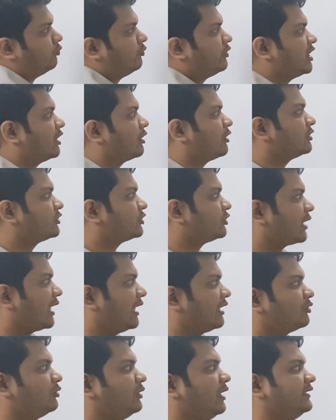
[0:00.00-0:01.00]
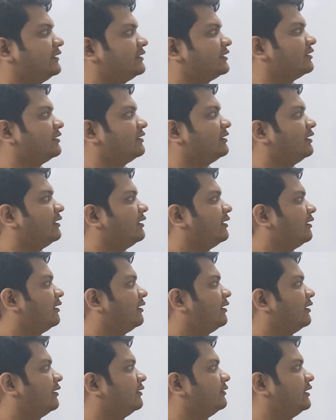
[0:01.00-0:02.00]
we can also calculate
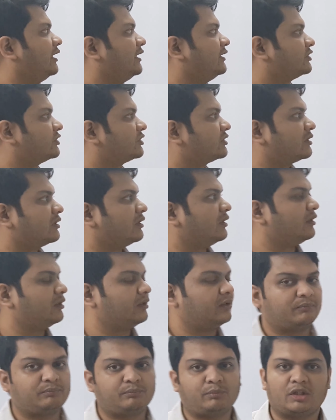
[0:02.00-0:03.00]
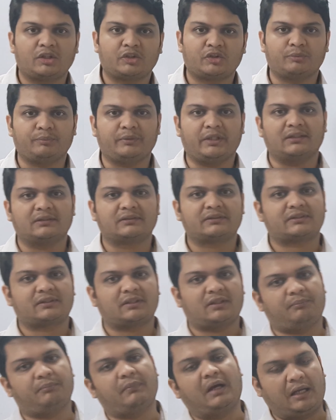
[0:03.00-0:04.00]
these polynomials,
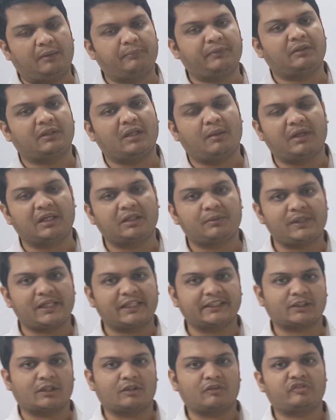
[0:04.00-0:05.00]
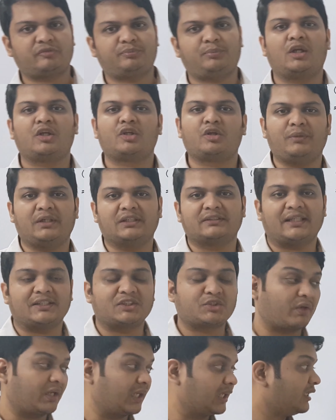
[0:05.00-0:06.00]
I mean the multiplication of polynomials
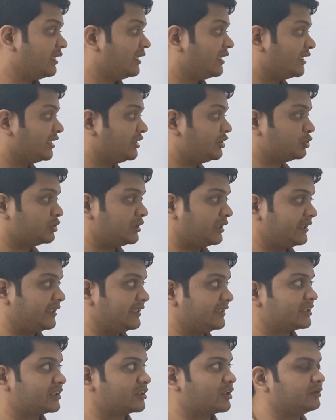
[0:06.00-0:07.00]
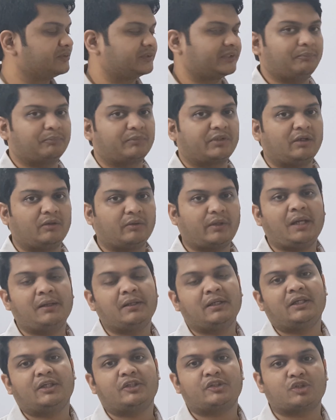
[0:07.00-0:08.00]
as well, using this concept. Okay,
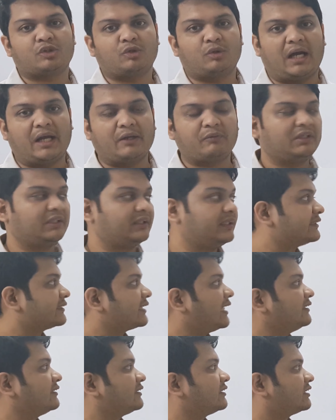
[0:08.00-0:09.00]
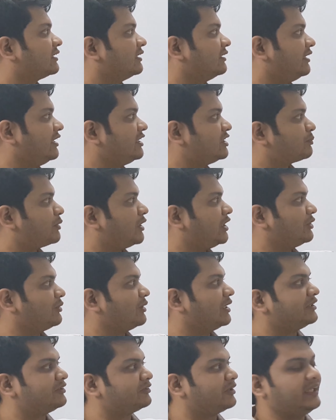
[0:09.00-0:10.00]
so I will discuss this
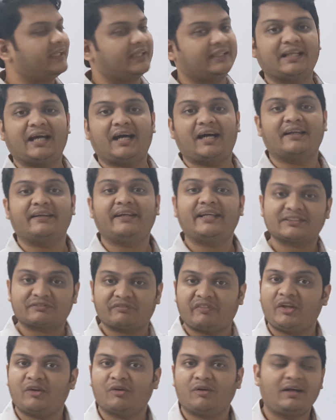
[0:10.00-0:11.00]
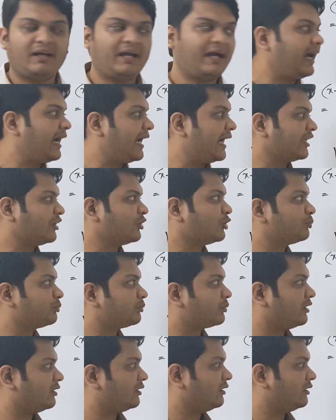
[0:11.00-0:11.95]
particular trick in the next video. I hope